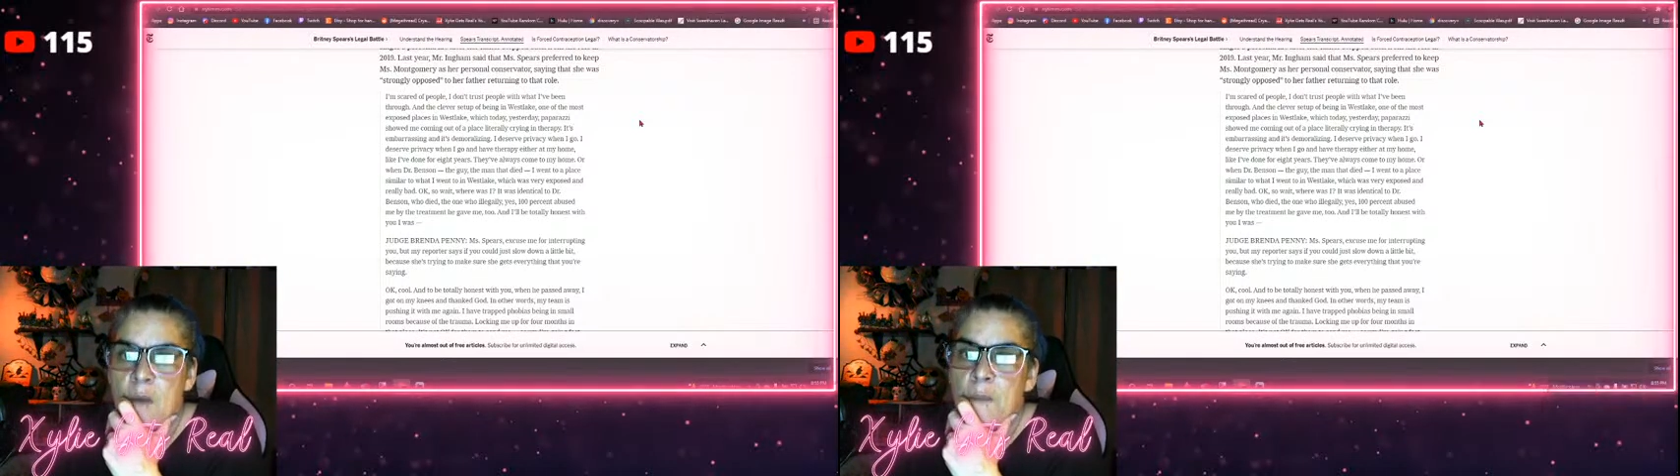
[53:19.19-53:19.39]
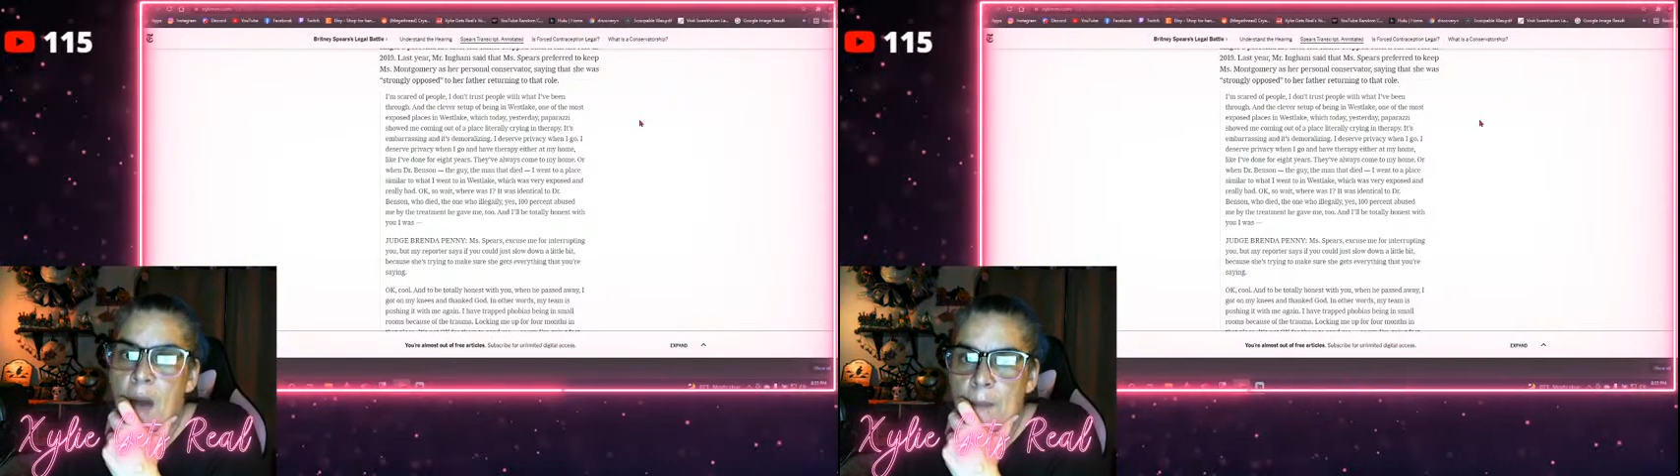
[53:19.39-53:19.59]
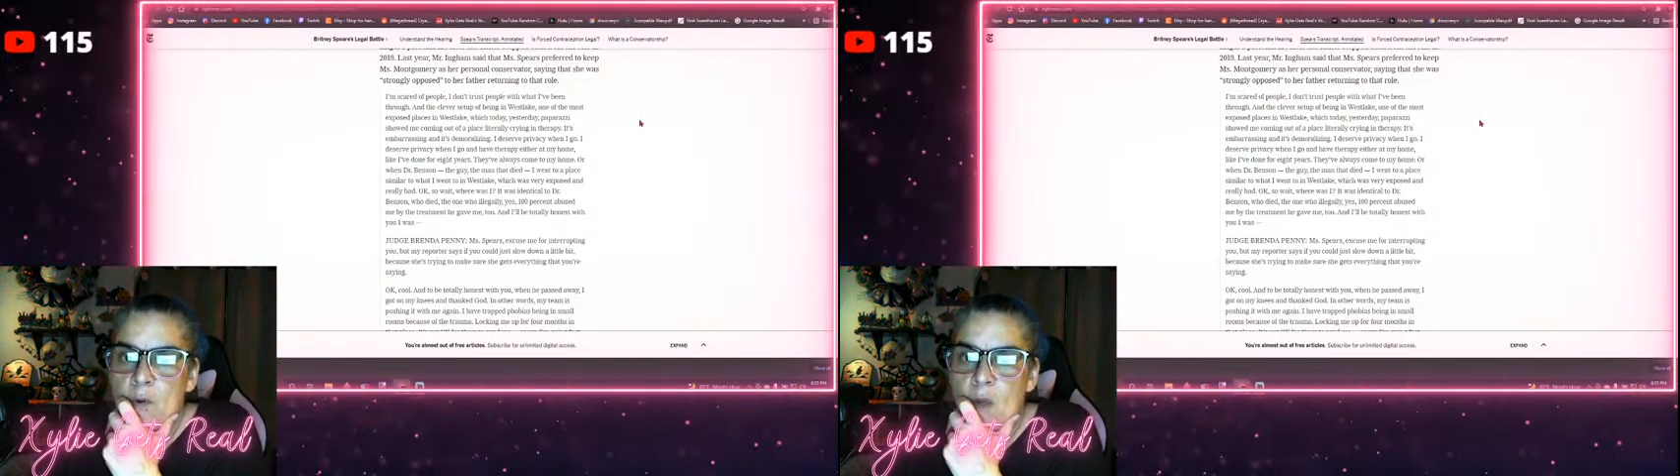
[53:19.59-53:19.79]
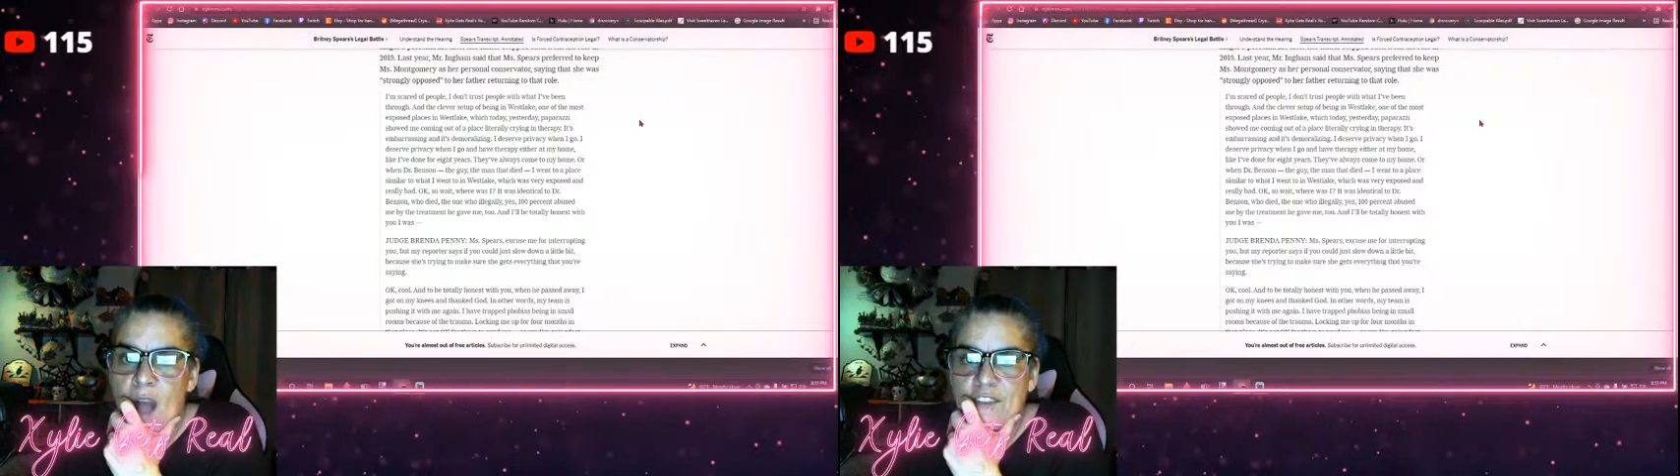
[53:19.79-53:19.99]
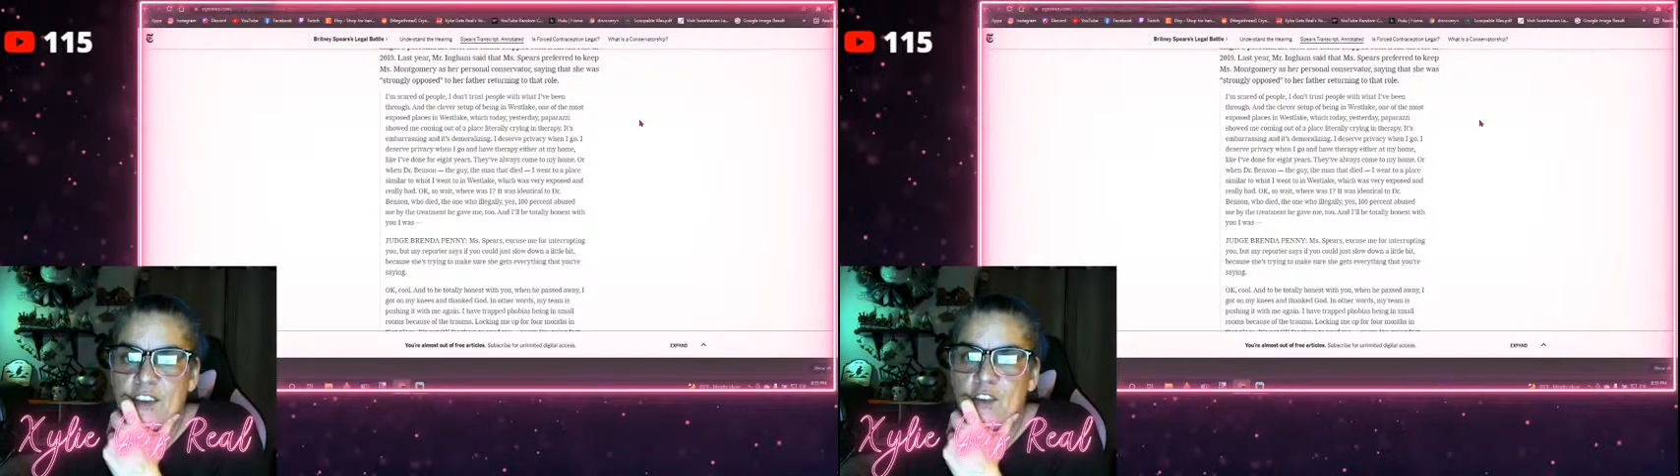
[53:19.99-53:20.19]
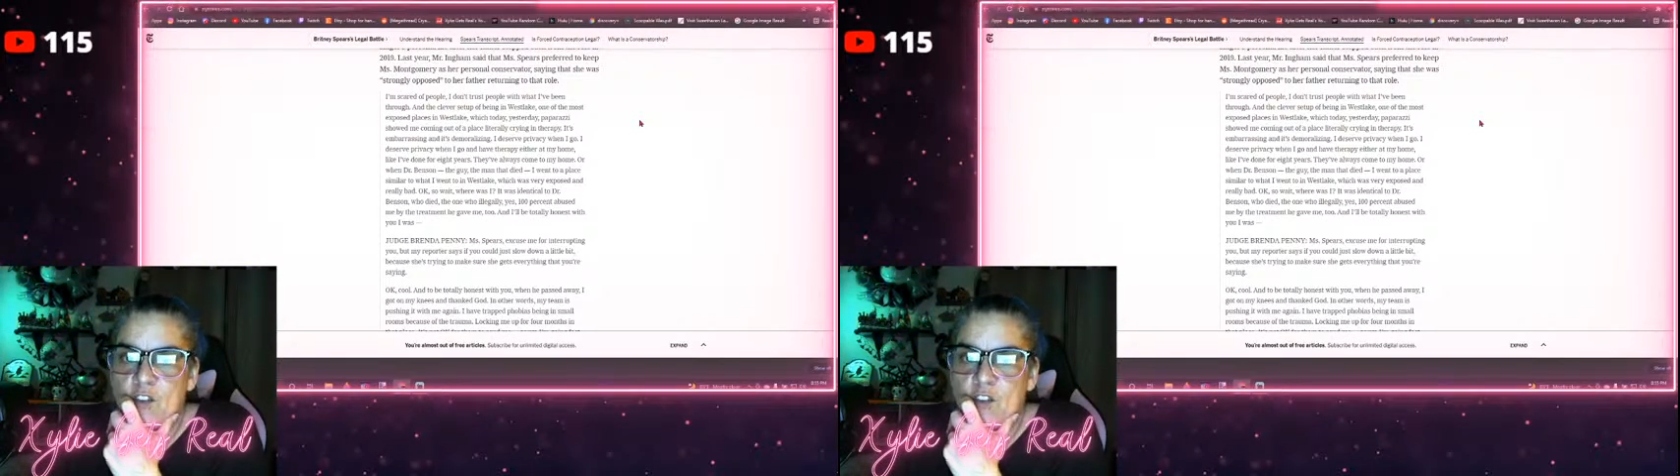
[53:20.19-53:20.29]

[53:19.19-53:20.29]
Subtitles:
paparazzi